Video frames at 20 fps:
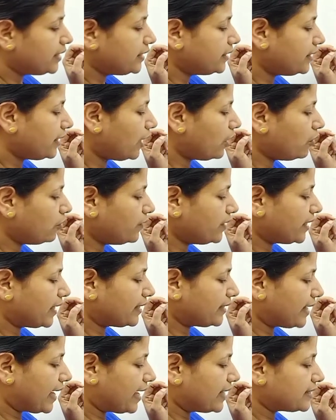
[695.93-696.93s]
Now we
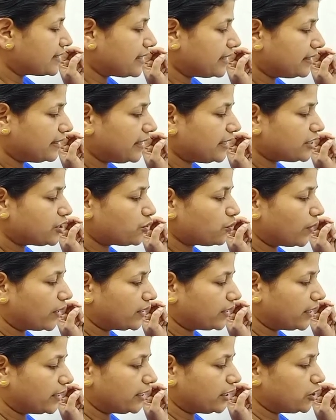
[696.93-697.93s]
can cancel these to
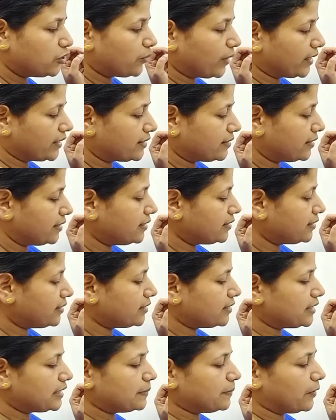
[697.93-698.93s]
132x since
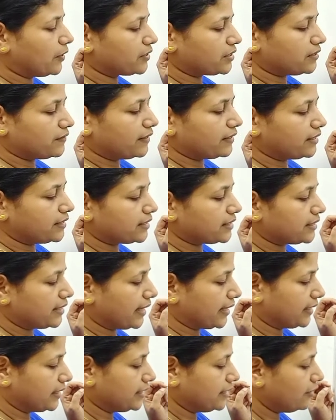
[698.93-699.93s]
this is positive and this is
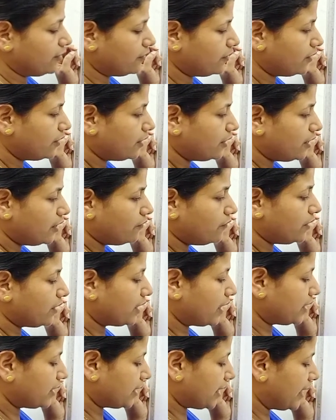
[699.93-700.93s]
negative. We
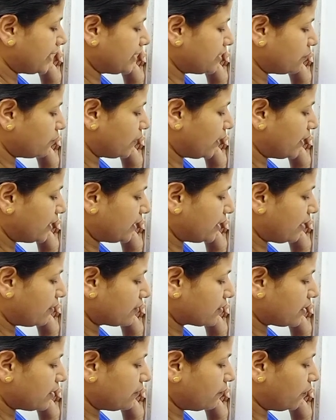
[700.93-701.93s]
can write
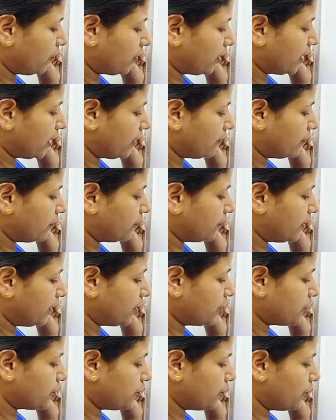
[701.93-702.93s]

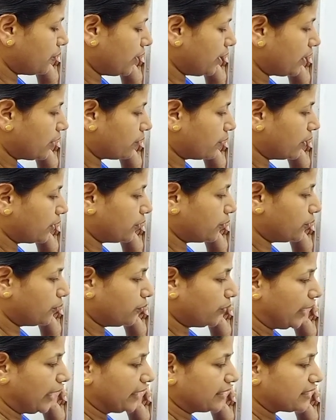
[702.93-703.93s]
1452 equal
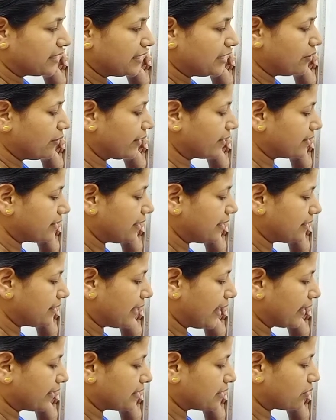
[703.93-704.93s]
to x into x is
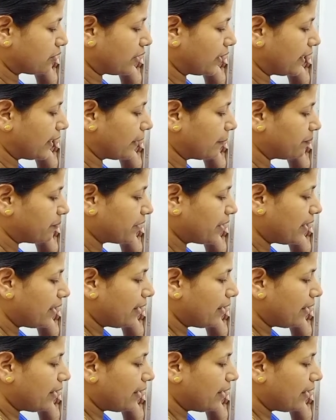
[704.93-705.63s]
x square